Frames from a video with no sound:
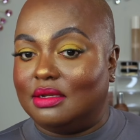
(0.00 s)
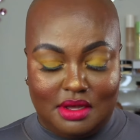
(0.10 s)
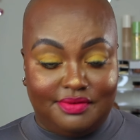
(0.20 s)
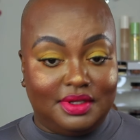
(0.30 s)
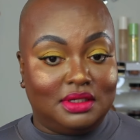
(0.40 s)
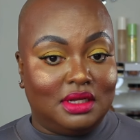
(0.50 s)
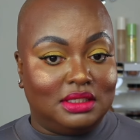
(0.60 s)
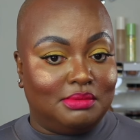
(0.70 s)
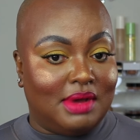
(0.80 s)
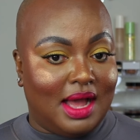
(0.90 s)
of it
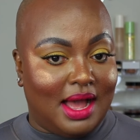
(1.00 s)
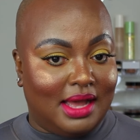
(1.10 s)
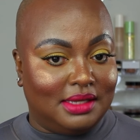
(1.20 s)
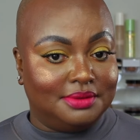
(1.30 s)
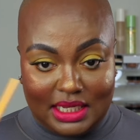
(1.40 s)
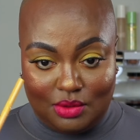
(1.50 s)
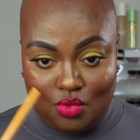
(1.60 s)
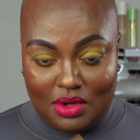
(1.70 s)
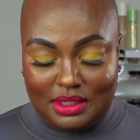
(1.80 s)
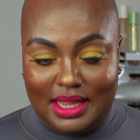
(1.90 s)
under my eye in the
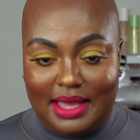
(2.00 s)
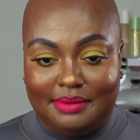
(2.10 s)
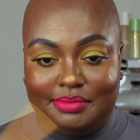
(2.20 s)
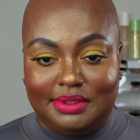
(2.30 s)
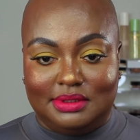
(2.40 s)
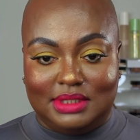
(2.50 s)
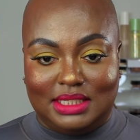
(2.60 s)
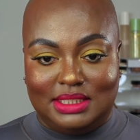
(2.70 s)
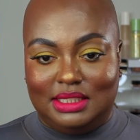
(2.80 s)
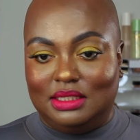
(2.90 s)
waterline, but I
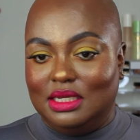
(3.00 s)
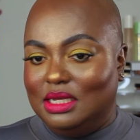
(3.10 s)
did